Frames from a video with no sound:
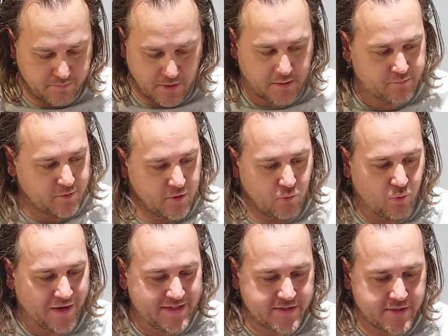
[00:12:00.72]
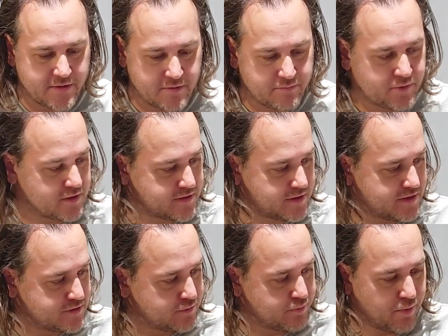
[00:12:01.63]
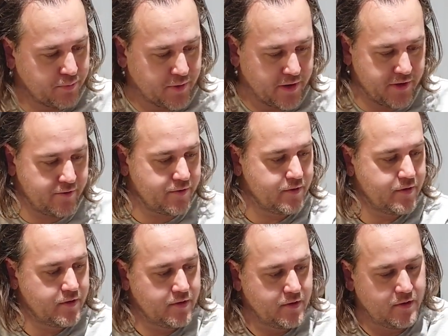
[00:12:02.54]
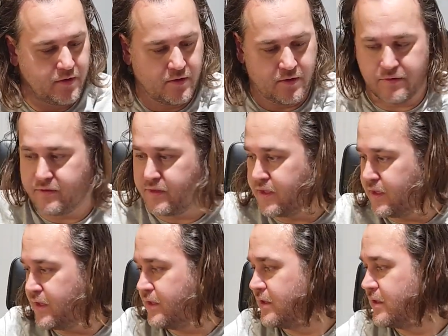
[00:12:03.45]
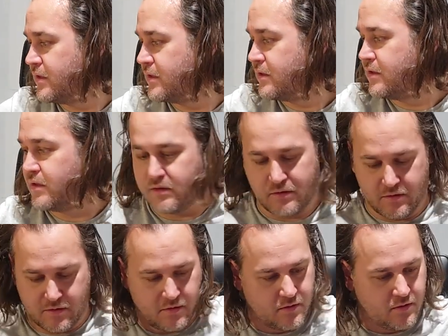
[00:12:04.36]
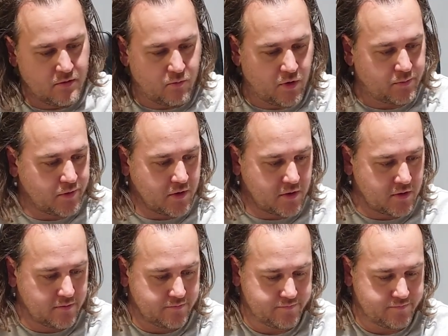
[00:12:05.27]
but I'm gonna wait because I need to prepare the water block.